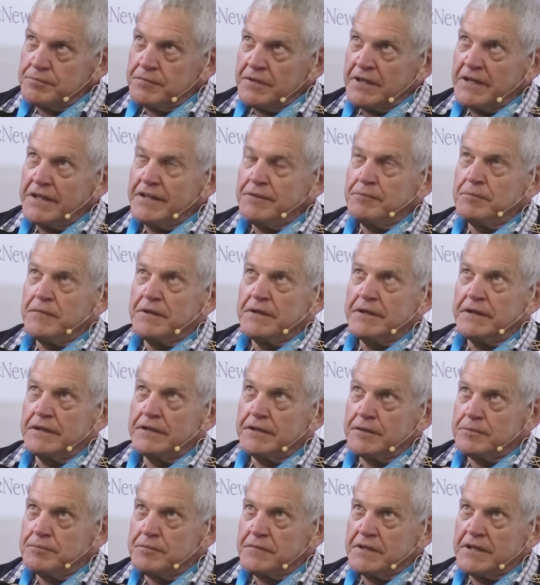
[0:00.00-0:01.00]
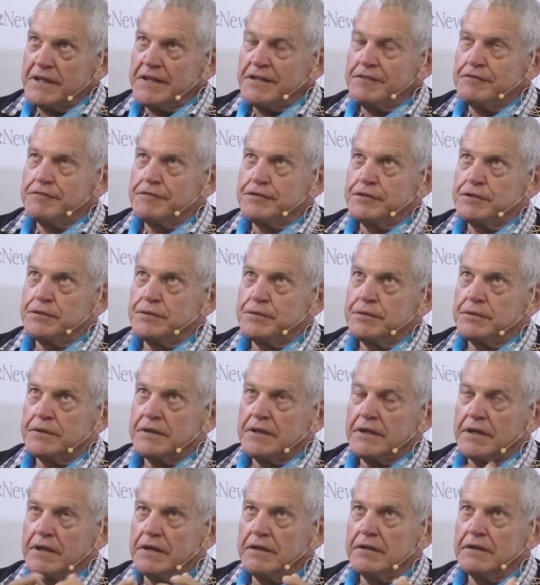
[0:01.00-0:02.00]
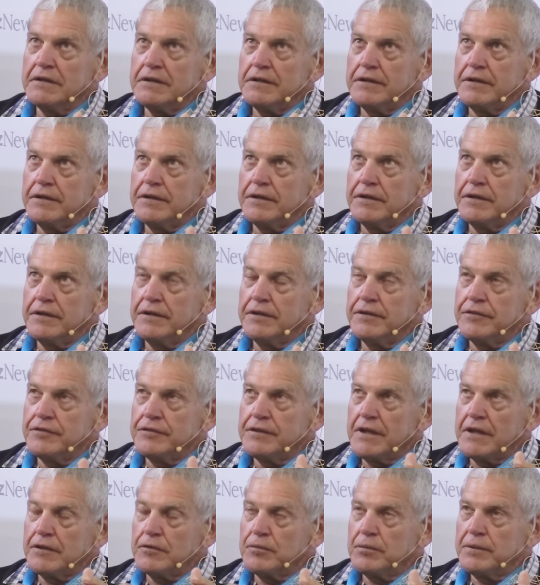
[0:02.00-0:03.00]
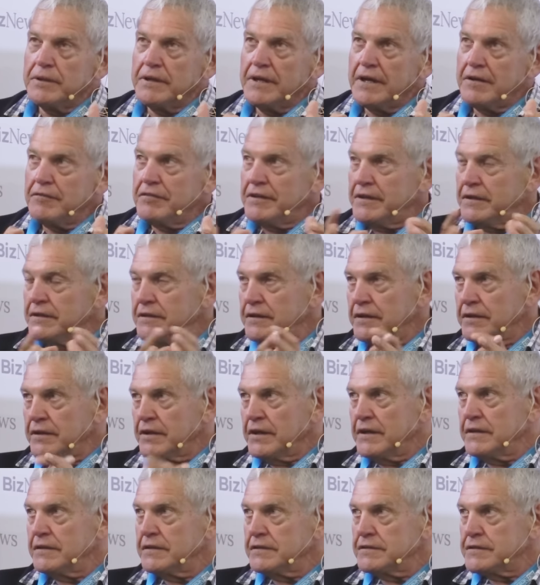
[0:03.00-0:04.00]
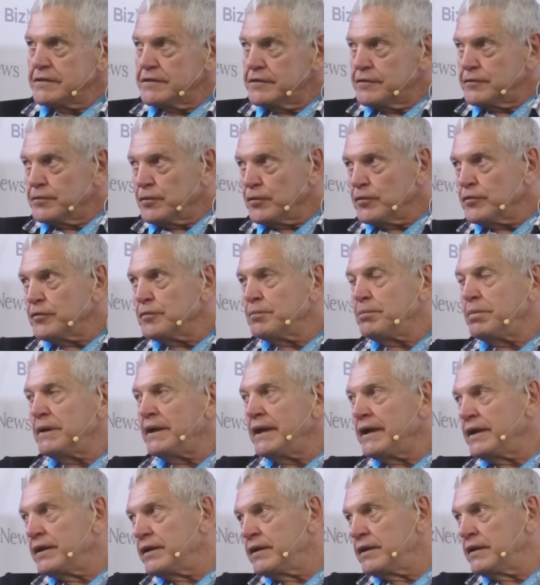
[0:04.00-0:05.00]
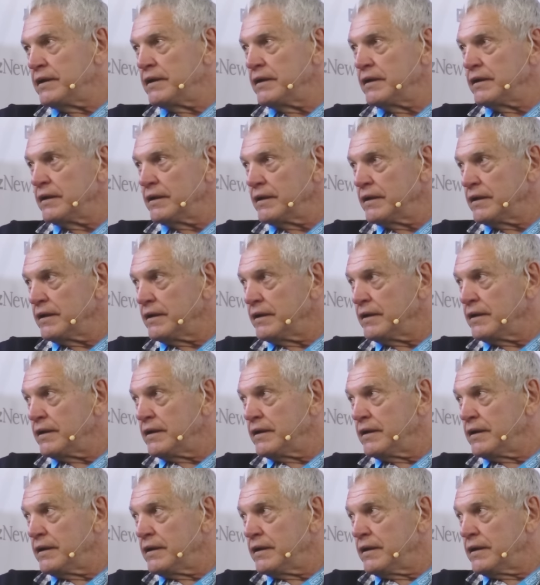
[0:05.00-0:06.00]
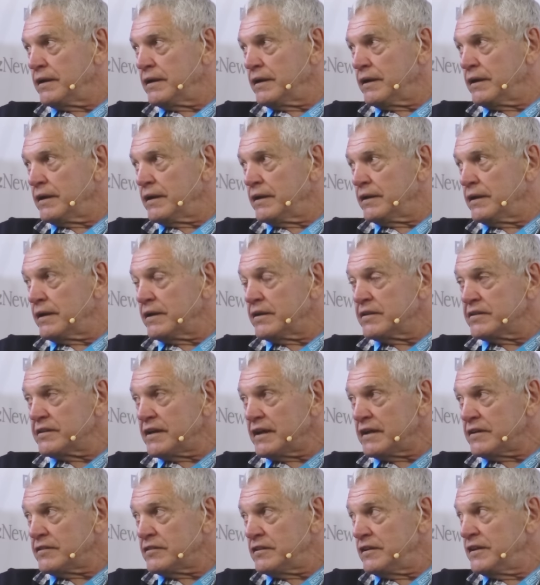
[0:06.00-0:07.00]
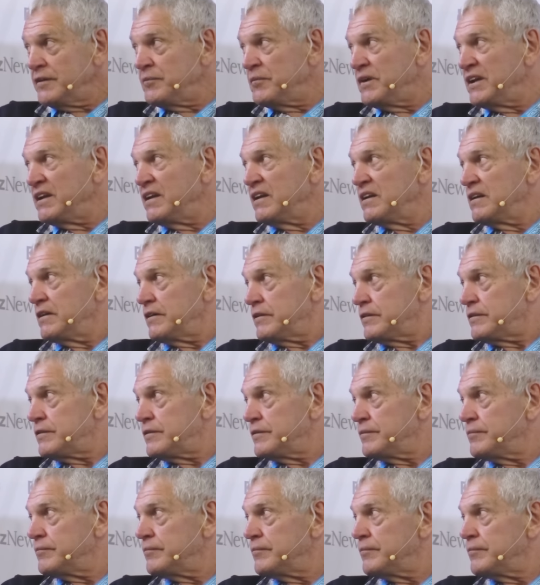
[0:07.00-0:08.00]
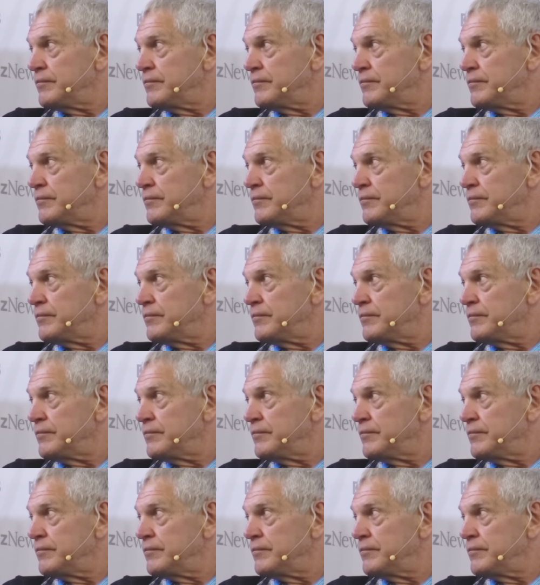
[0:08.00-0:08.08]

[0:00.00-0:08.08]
in my mind, in my view currently, is that we have an integrated resource plan that is actually meaningless.